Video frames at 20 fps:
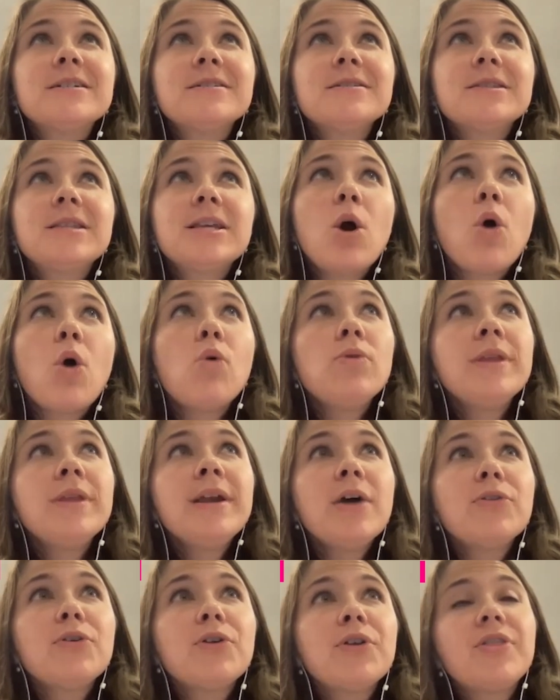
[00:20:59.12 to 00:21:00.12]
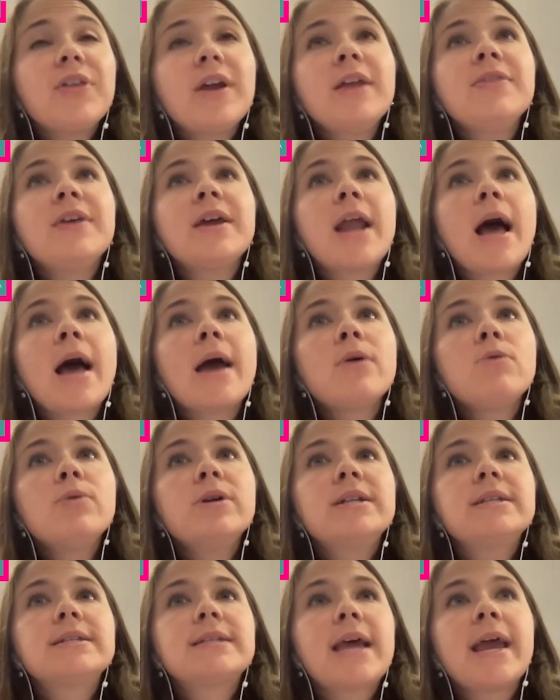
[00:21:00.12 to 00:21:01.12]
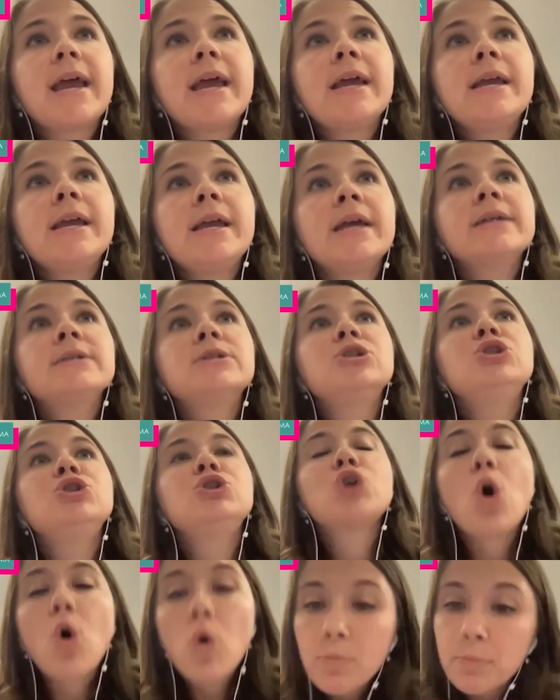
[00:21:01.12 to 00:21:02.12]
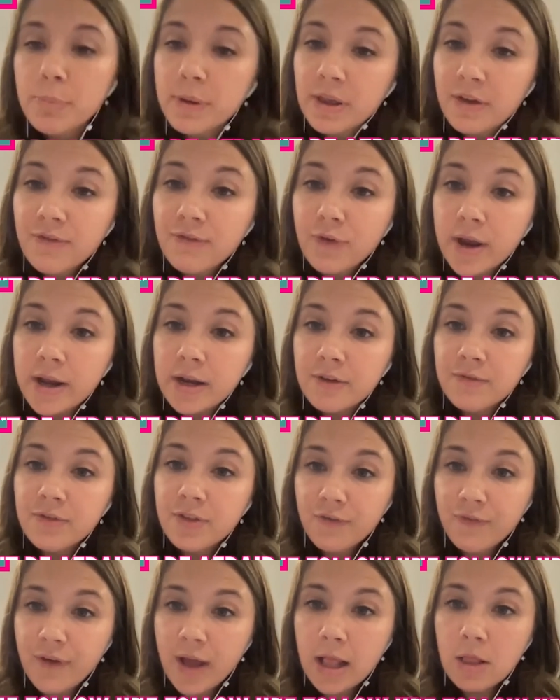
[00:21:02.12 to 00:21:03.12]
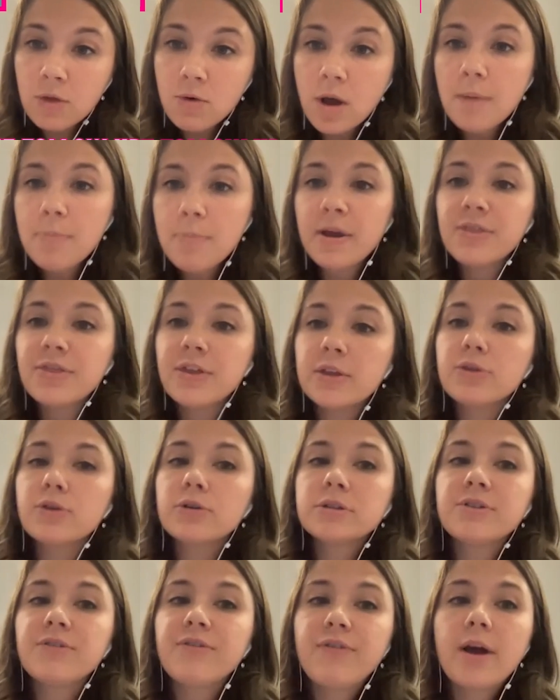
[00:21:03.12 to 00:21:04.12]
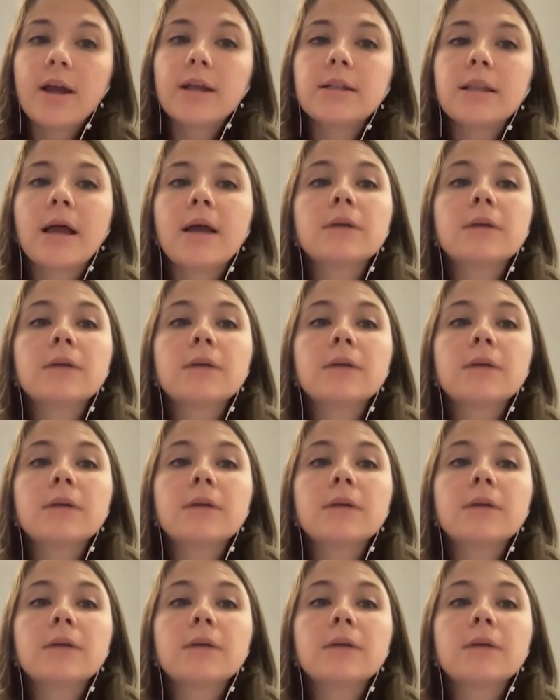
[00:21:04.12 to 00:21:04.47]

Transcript: the only other thing that I would say is don't be afraid of the follow-up. I think there's a fine line.